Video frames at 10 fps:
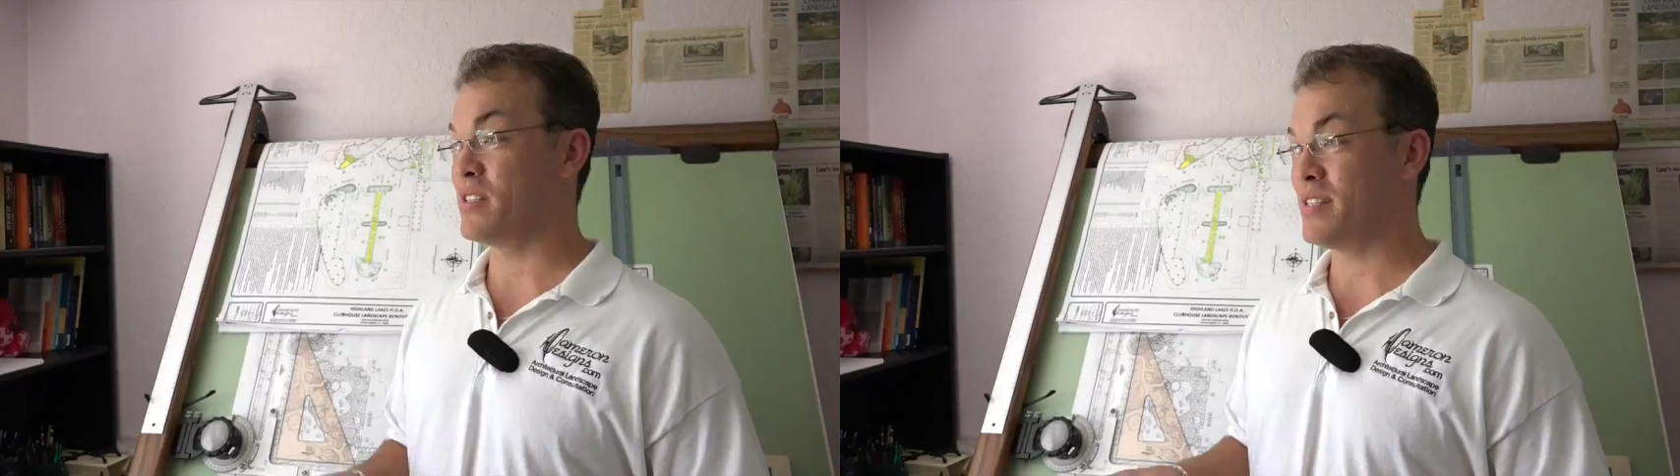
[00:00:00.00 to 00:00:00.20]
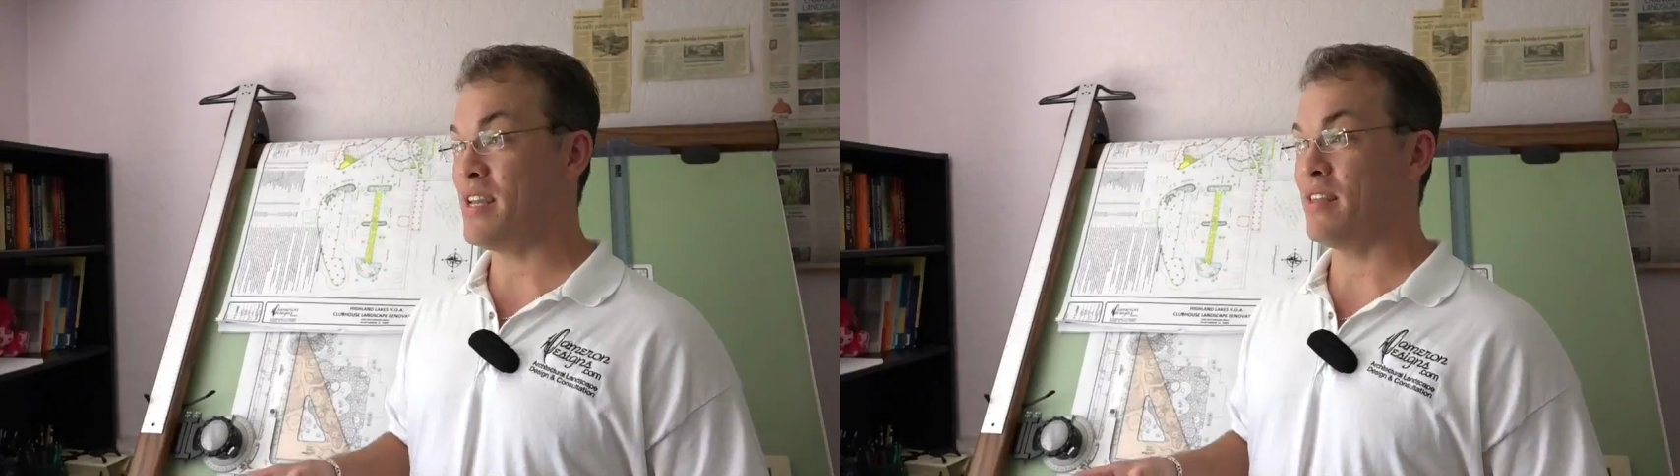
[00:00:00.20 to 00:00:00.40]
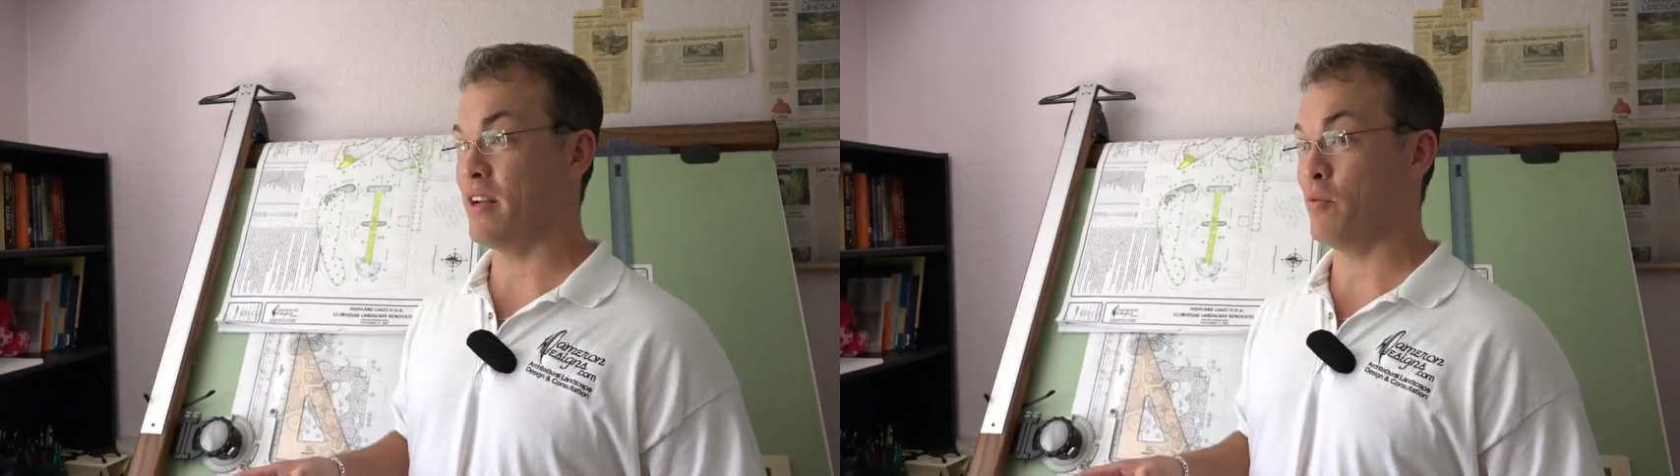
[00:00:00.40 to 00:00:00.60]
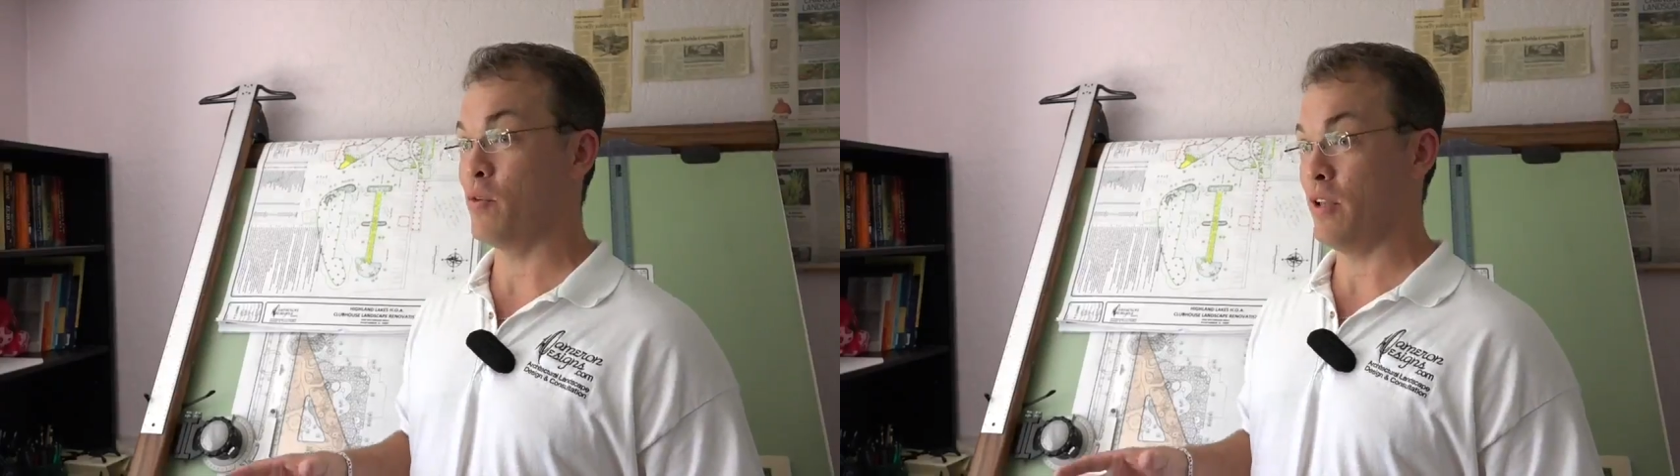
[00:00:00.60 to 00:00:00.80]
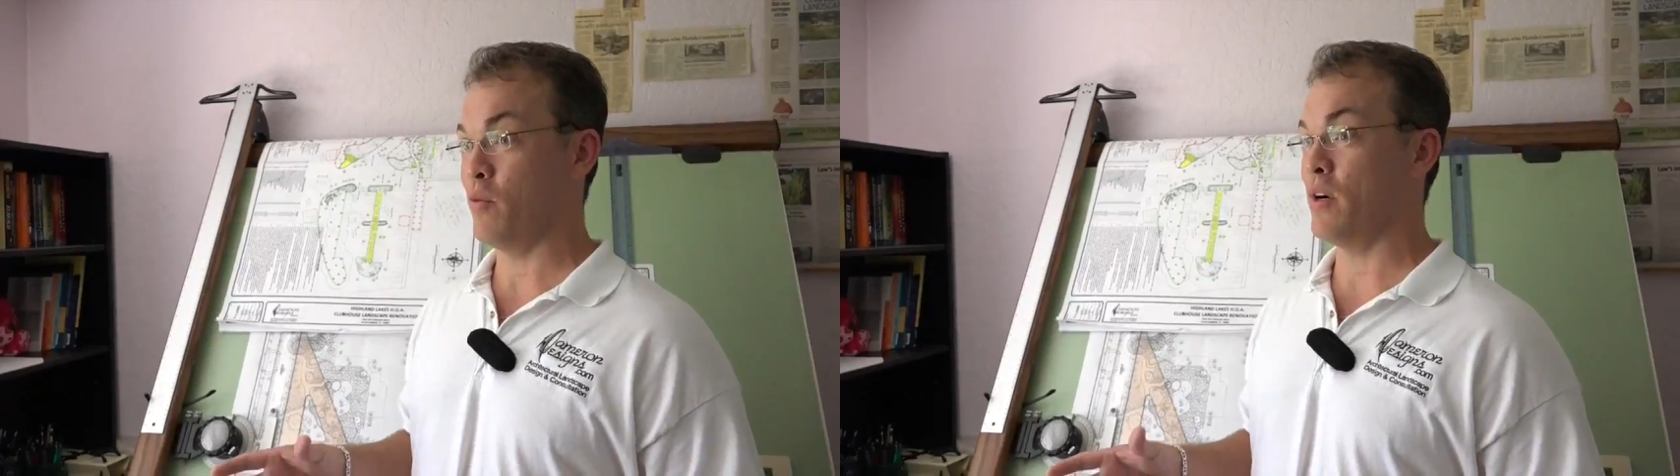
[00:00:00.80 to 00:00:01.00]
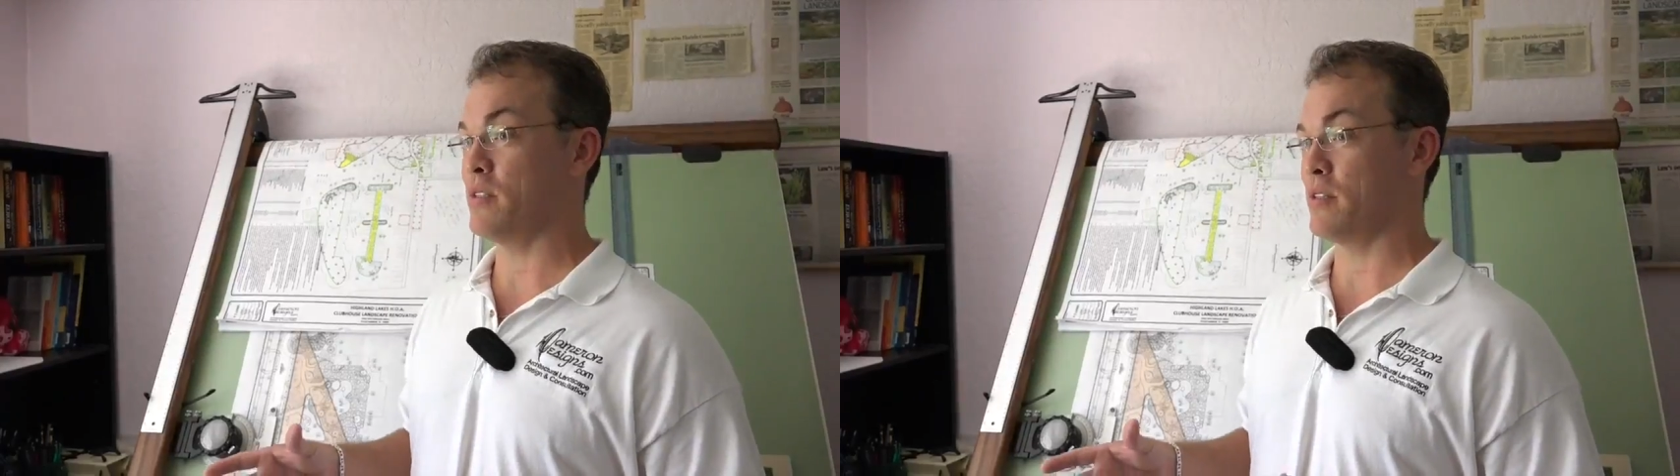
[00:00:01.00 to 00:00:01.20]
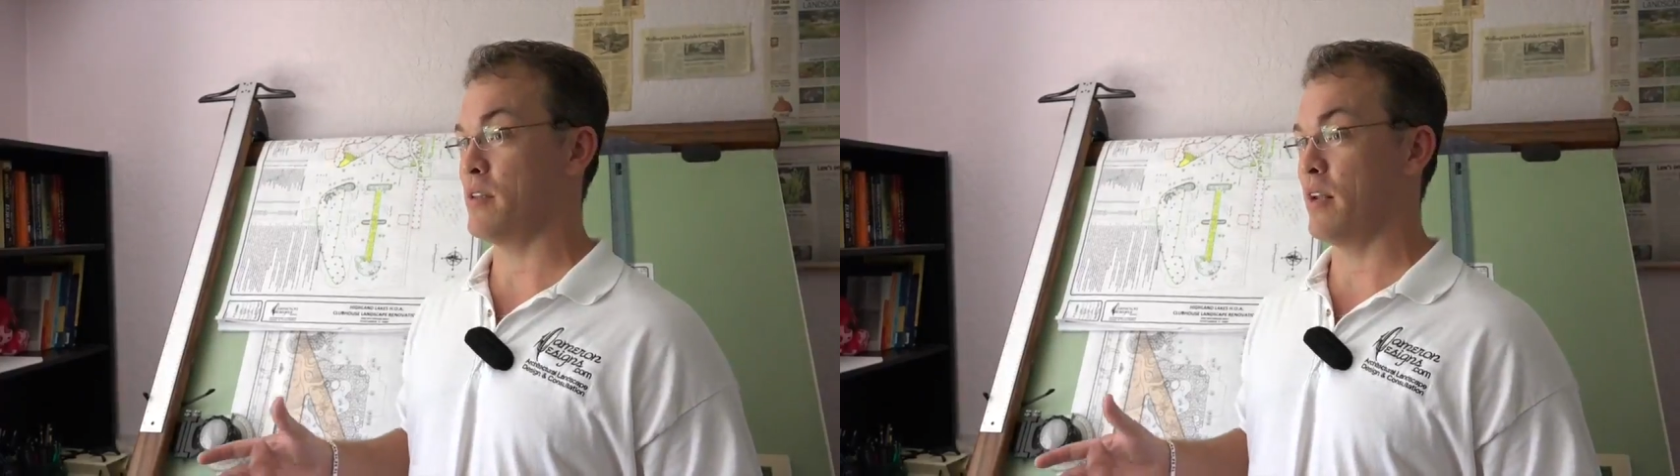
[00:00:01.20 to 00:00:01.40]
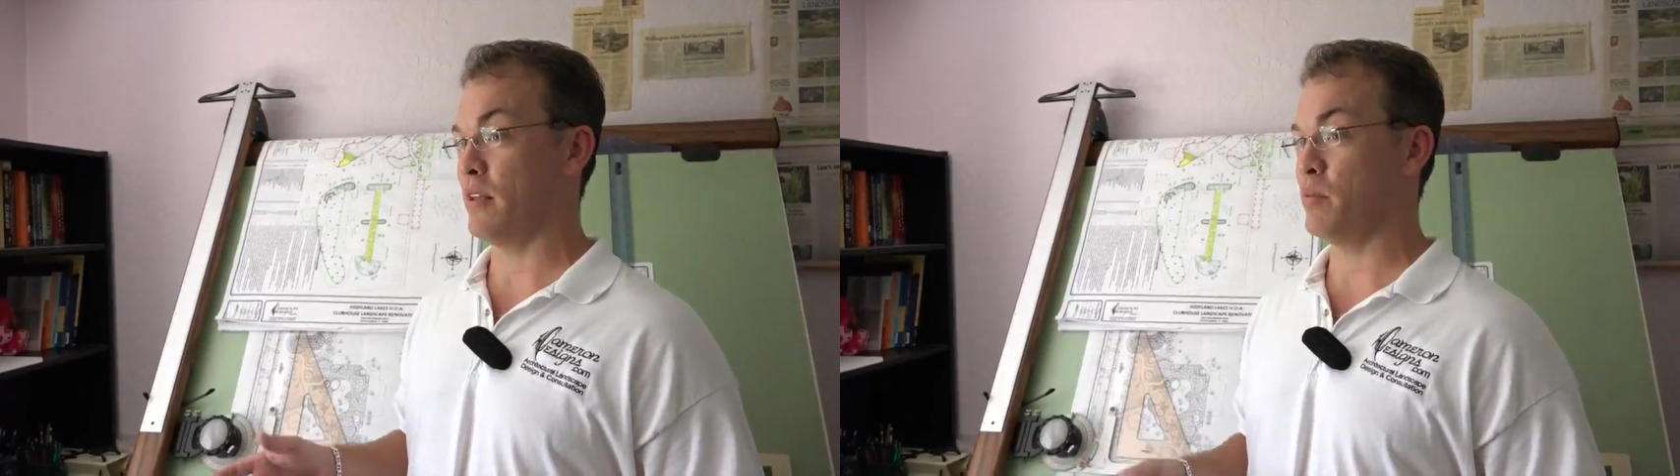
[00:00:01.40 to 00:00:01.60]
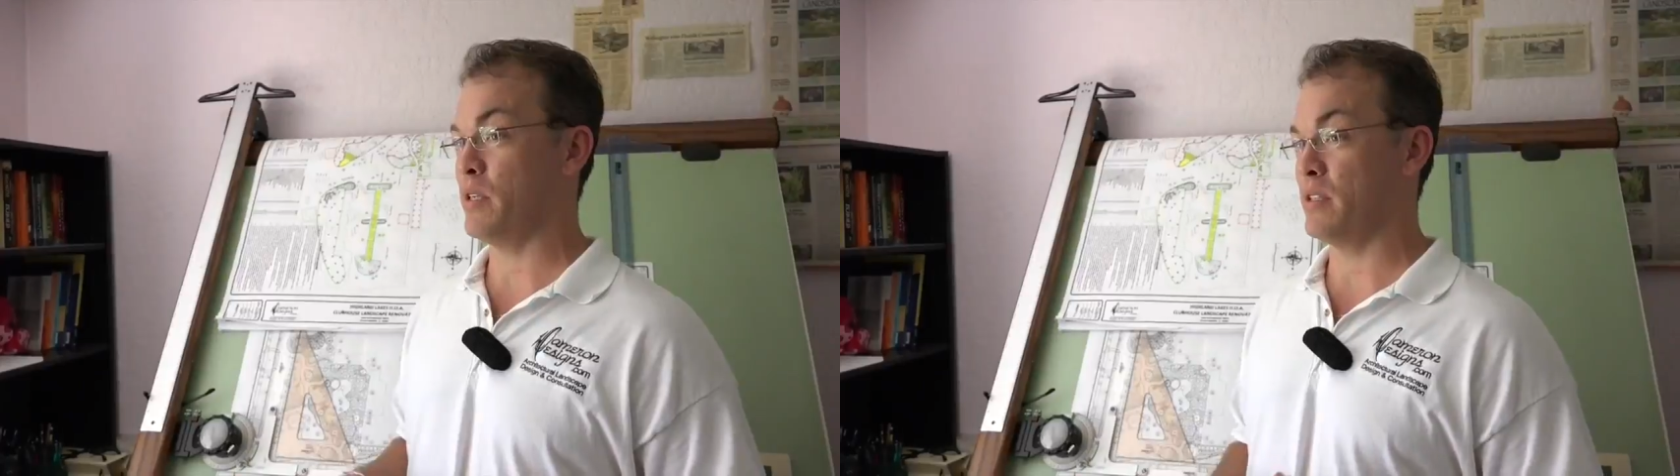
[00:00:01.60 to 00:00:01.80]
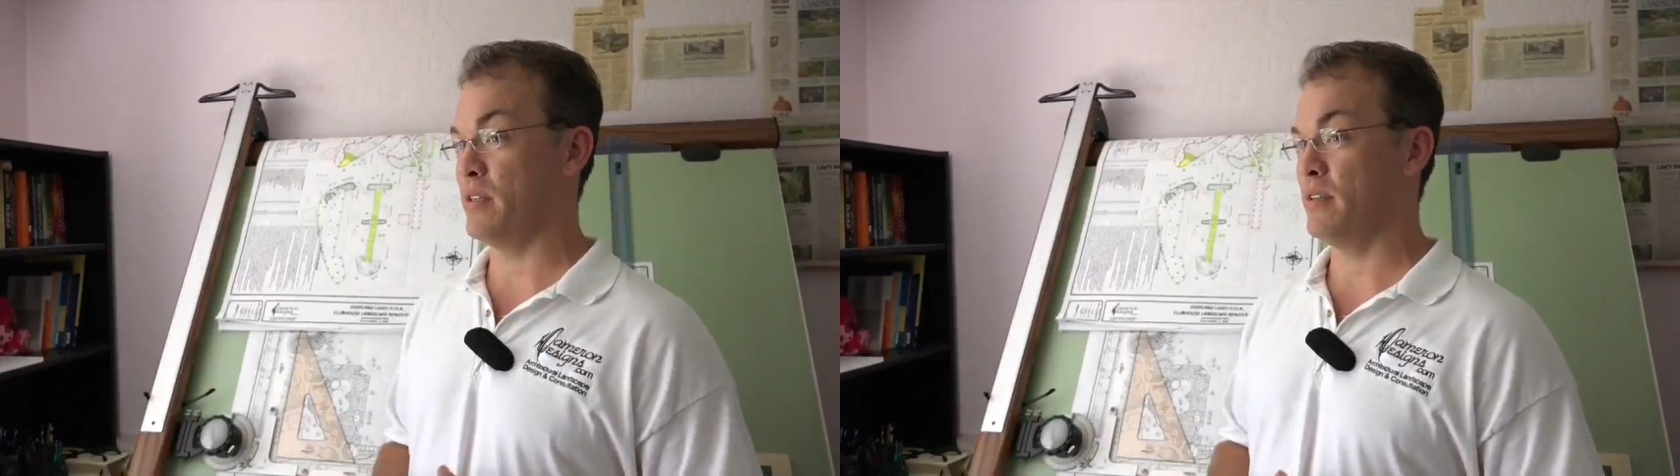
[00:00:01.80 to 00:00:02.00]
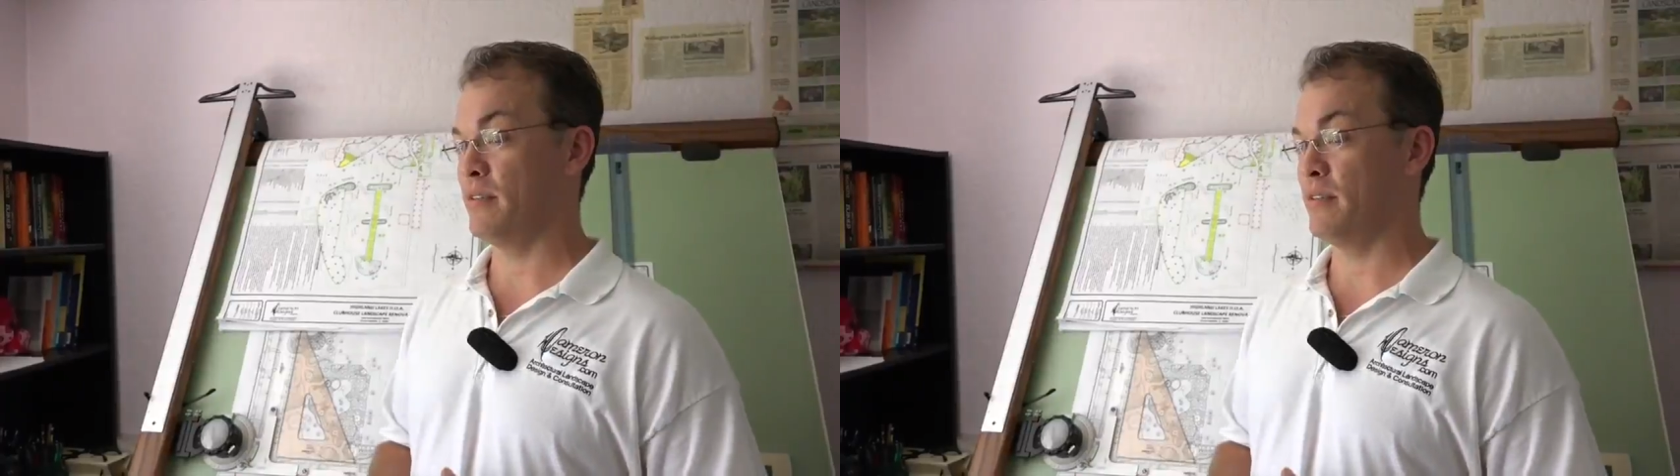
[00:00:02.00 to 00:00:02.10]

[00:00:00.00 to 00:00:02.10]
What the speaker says: could see that it really was aesthetically pleasing.